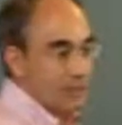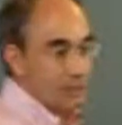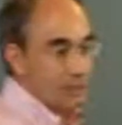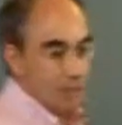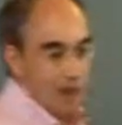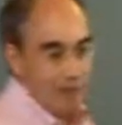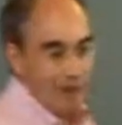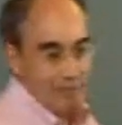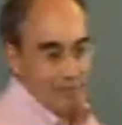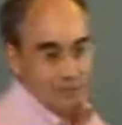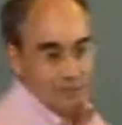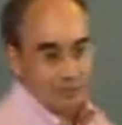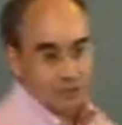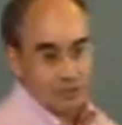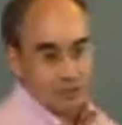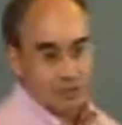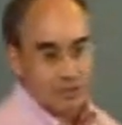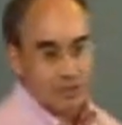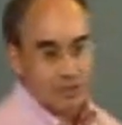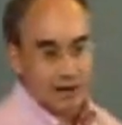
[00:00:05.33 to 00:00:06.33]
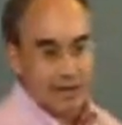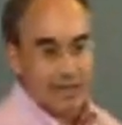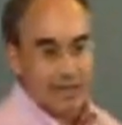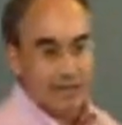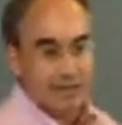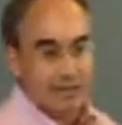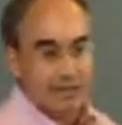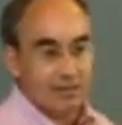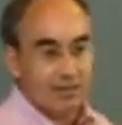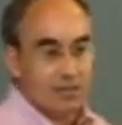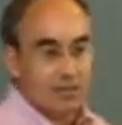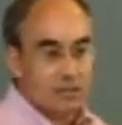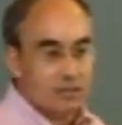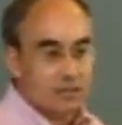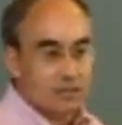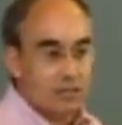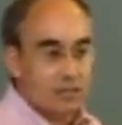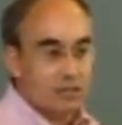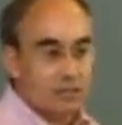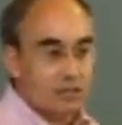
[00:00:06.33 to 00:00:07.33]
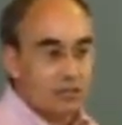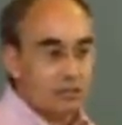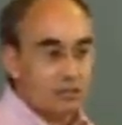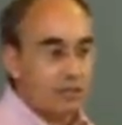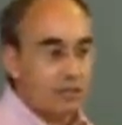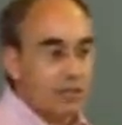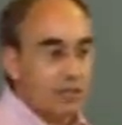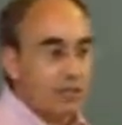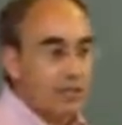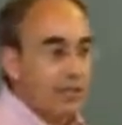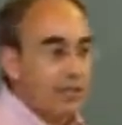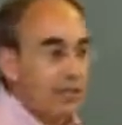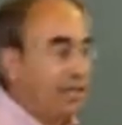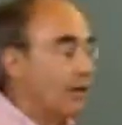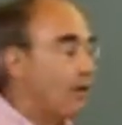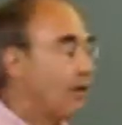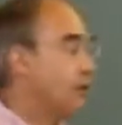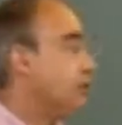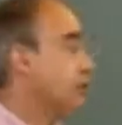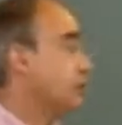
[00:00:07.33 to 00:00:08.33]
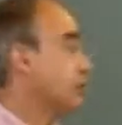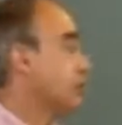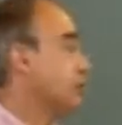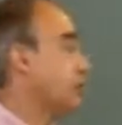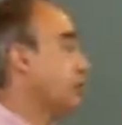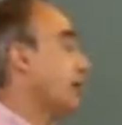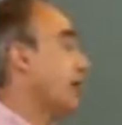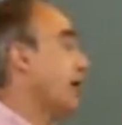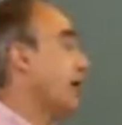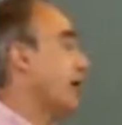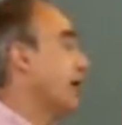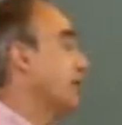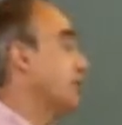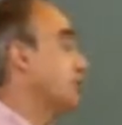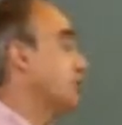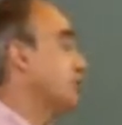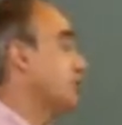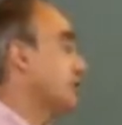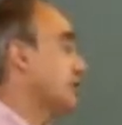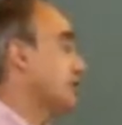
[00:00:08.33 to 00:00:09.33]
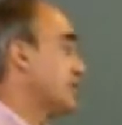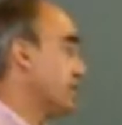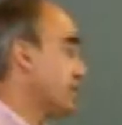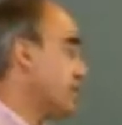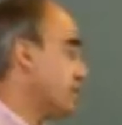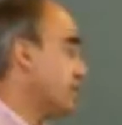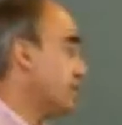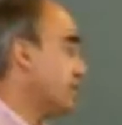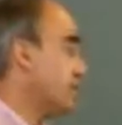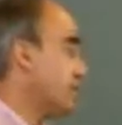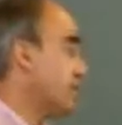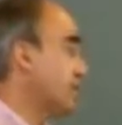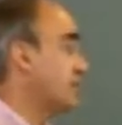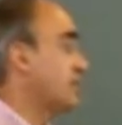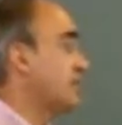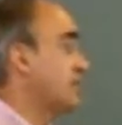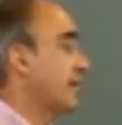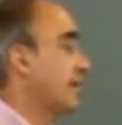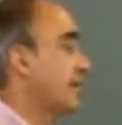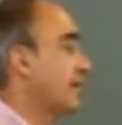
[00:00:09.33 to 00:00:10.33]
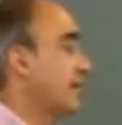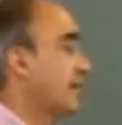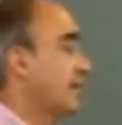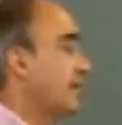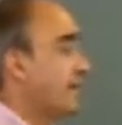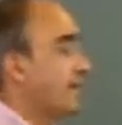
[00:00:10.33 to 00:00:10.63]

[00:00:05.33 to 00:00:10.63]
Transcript: my travels and talking to the legislature and also talking to our citizens in this state,